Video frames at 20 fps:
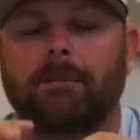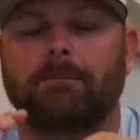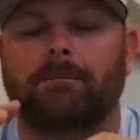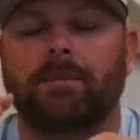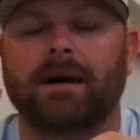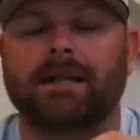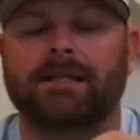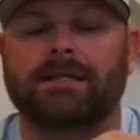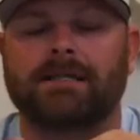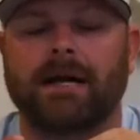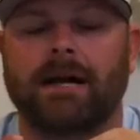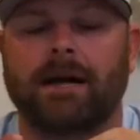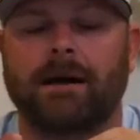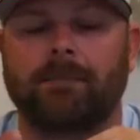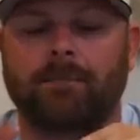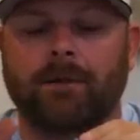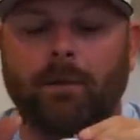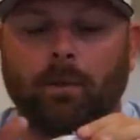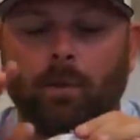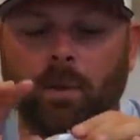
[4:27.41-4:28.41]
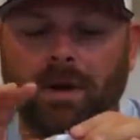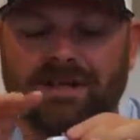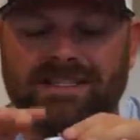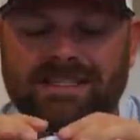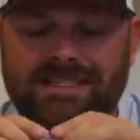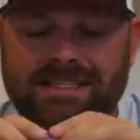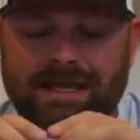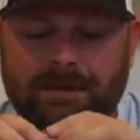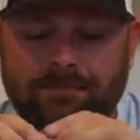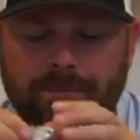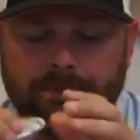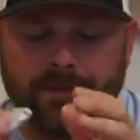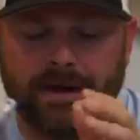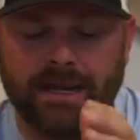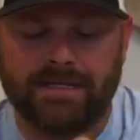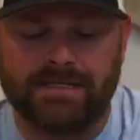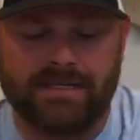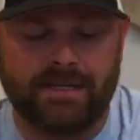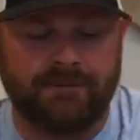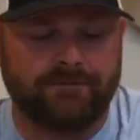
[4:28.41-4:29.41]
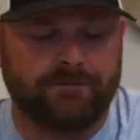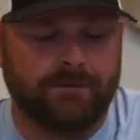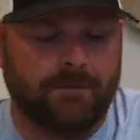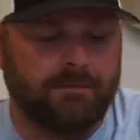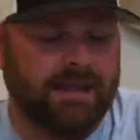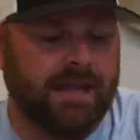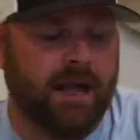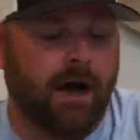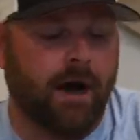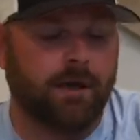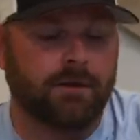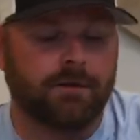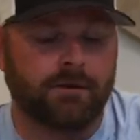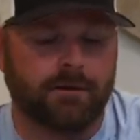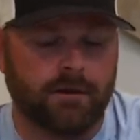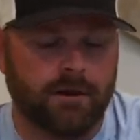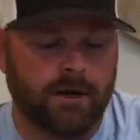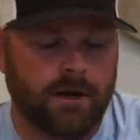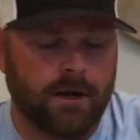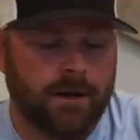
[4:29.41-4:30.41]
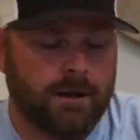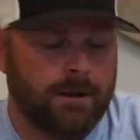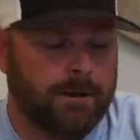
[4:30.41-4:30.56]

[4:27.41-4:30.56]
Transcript: but uh, the, what separates it from the other